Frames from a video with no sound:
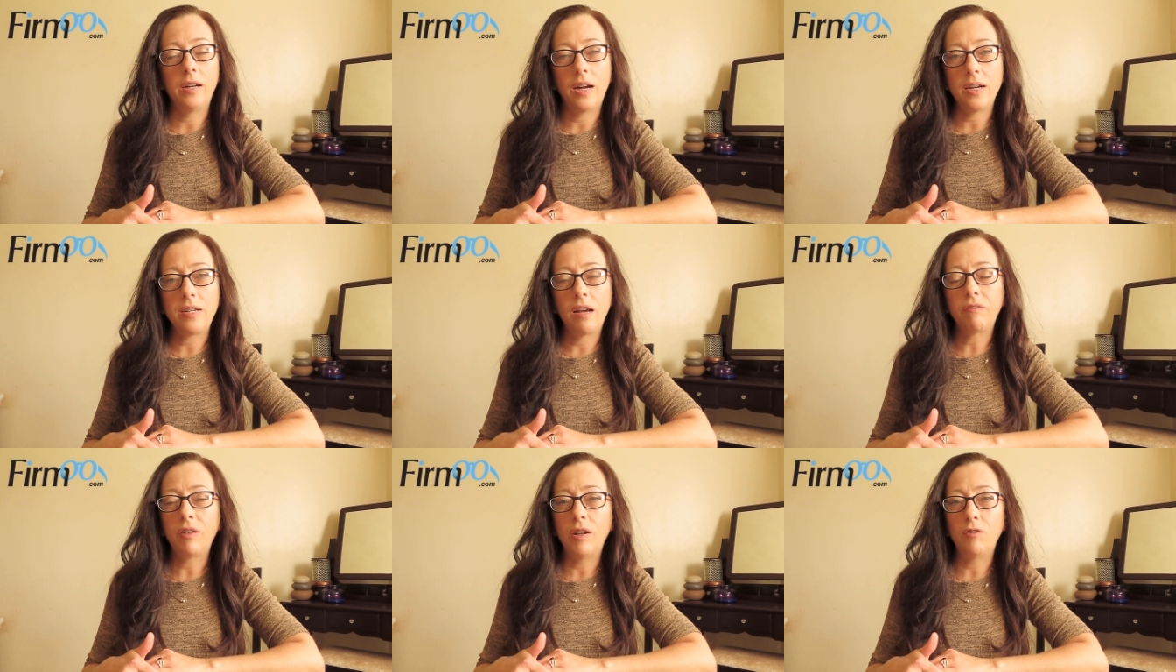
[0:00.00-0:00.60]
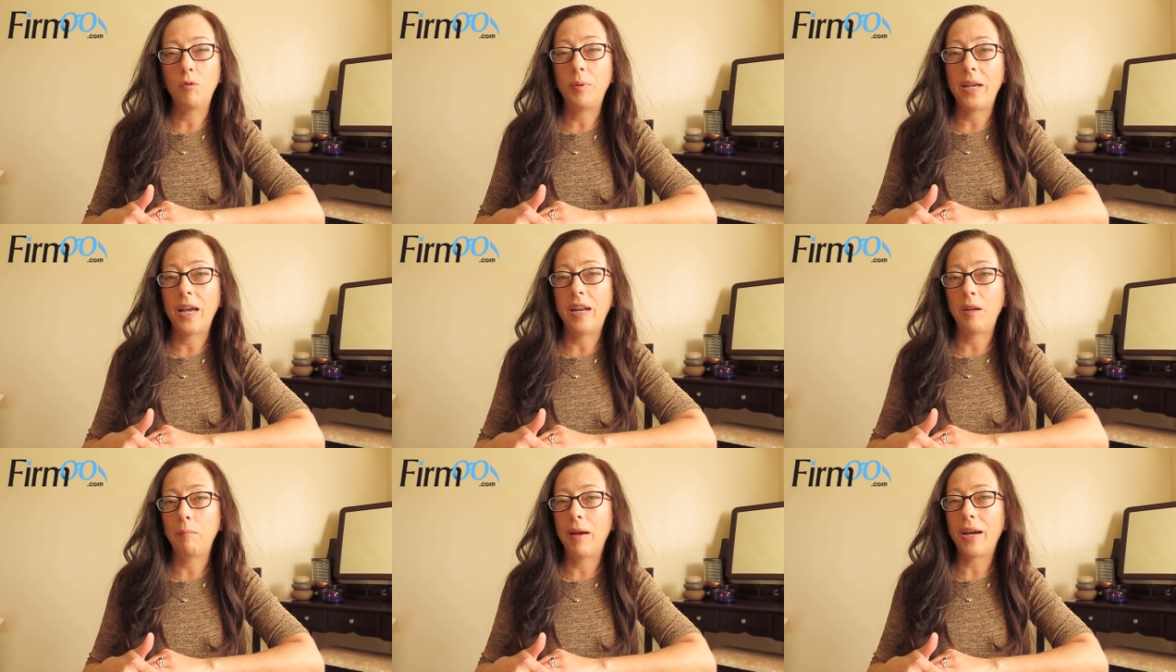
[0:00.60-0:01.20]
and I definitely will be
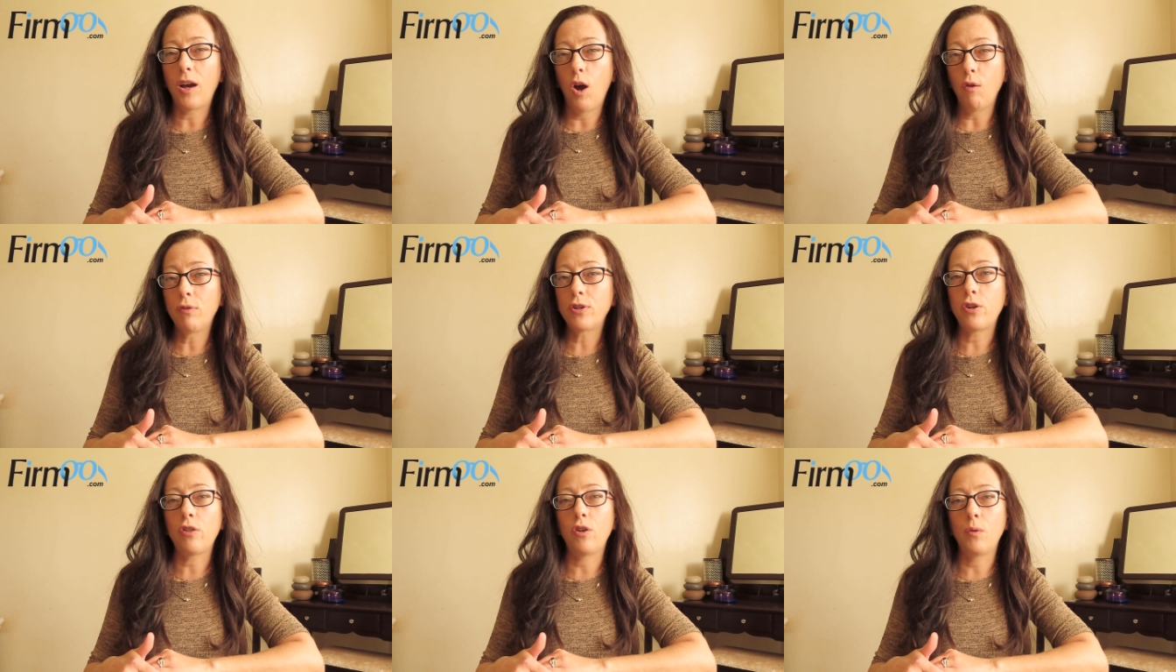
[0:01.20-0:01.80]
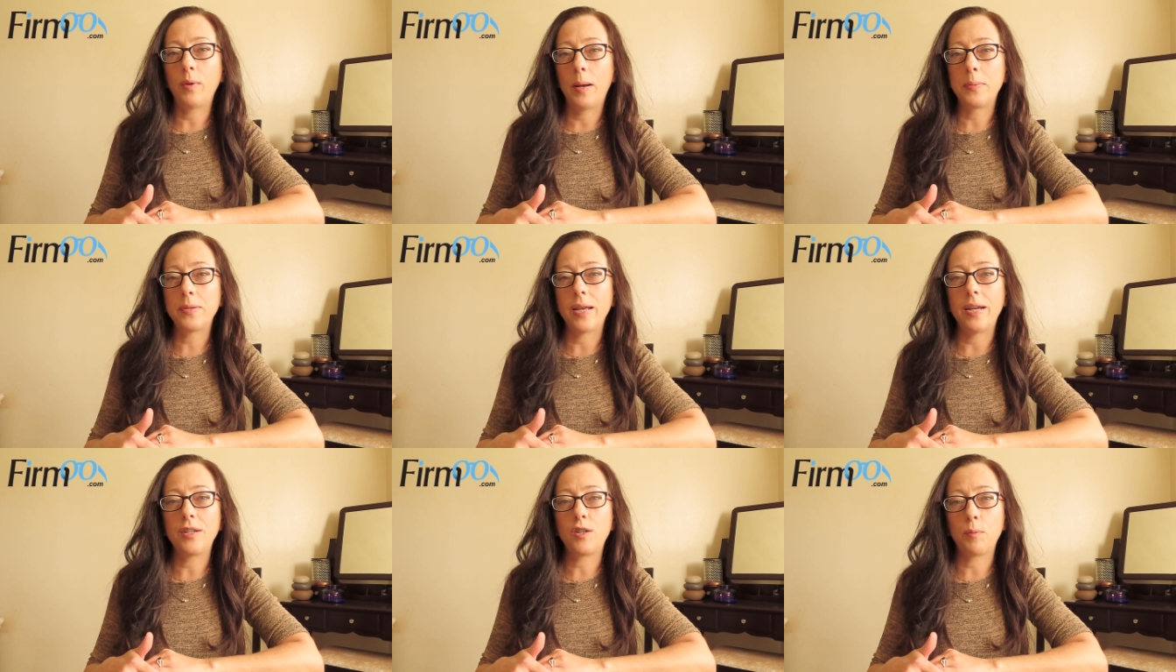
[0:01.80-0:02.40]
heading back over to their
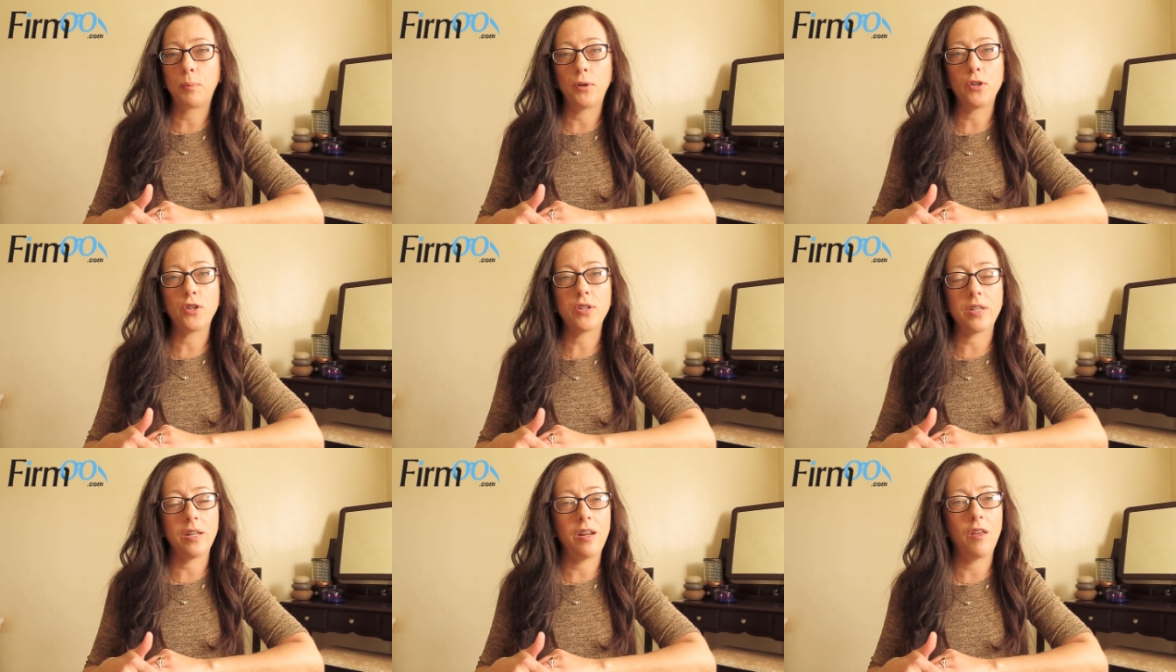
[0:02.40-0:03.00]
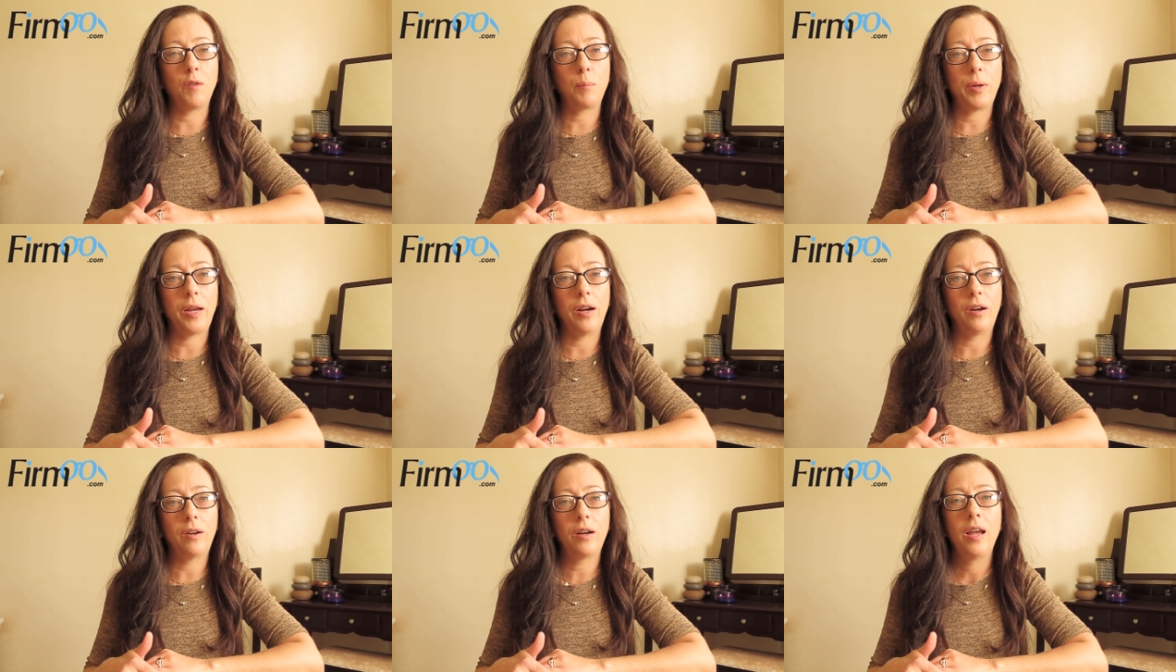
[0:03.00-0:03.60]
website to purchase another
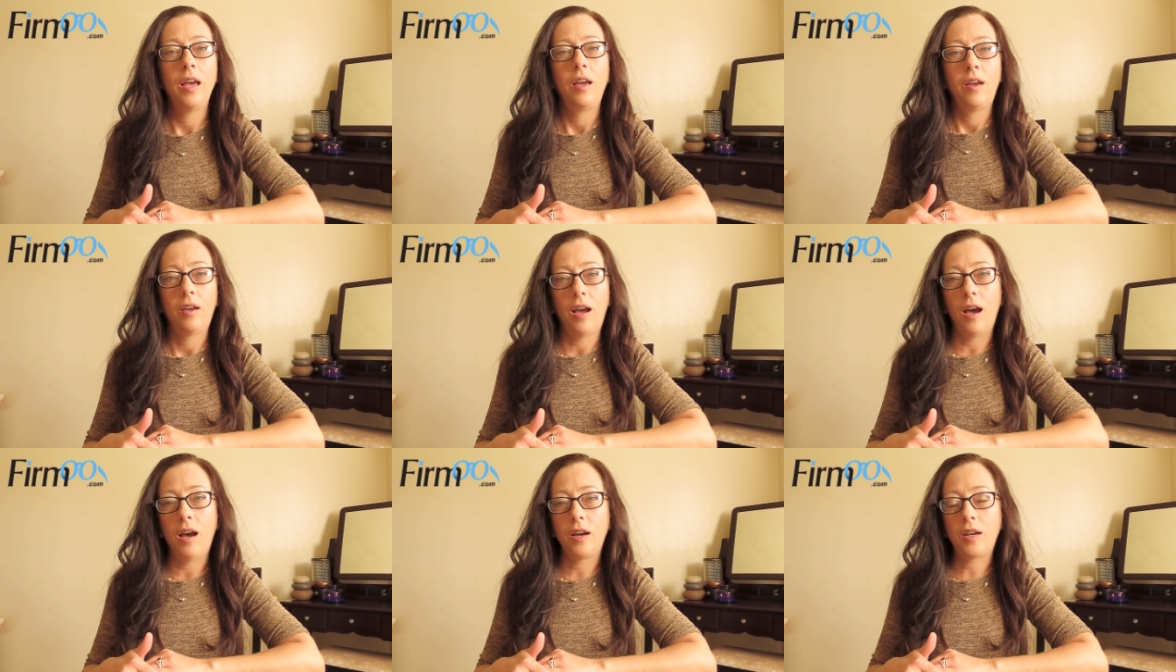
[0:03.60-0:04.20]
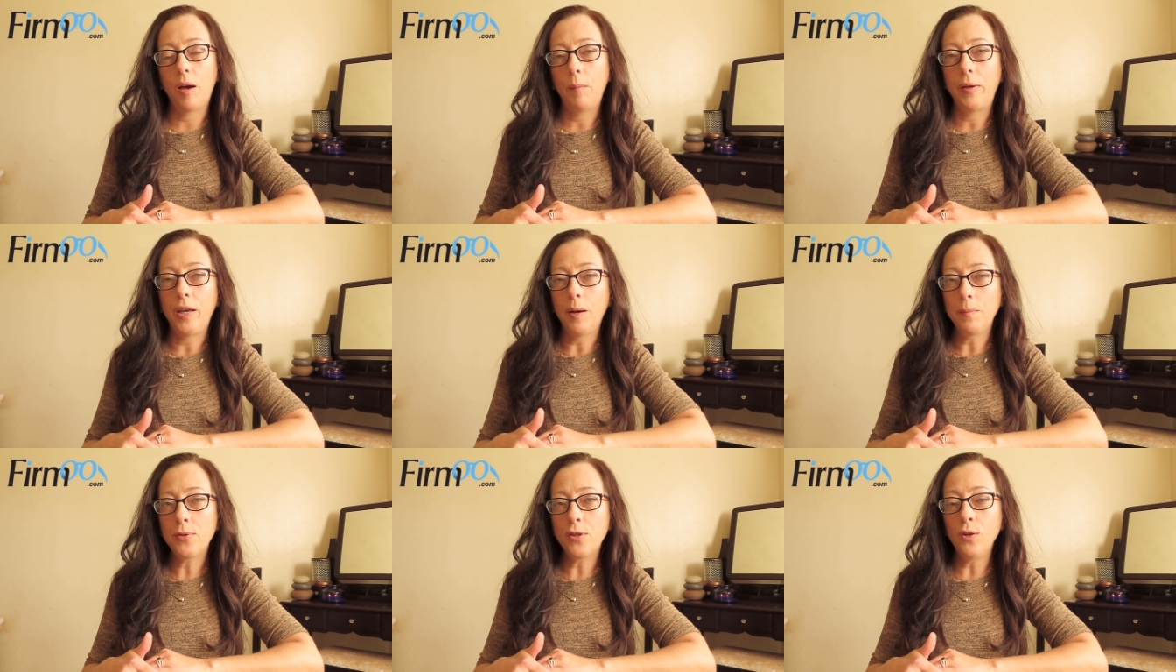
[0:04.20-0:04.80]
pair
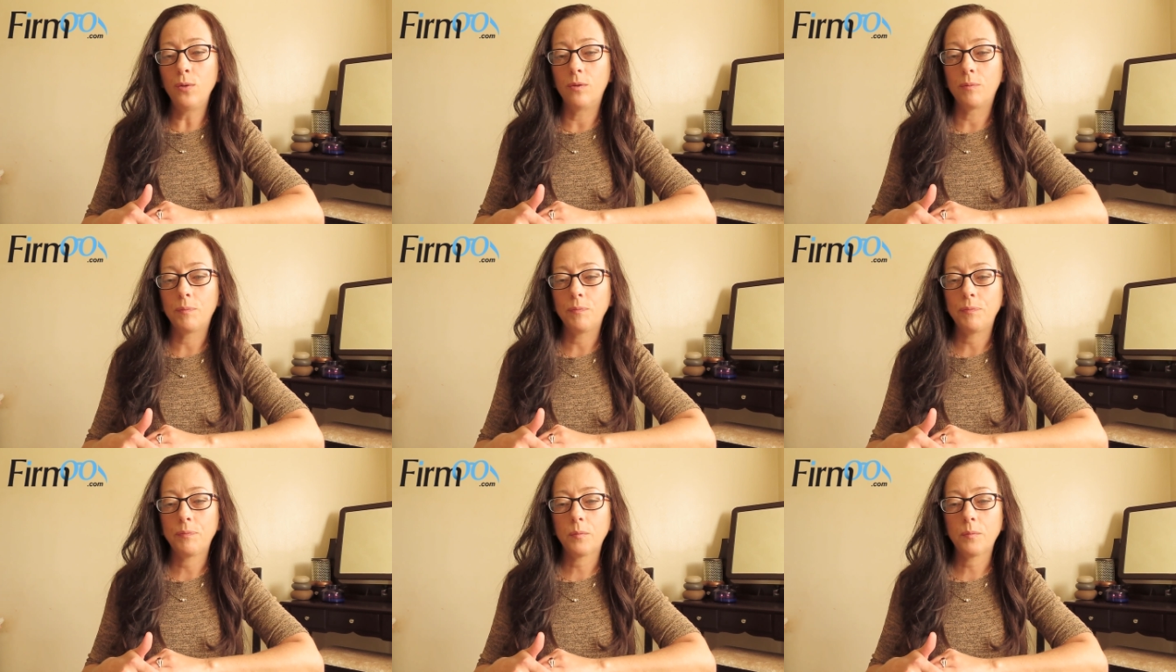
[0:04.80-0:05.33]
coming up soon.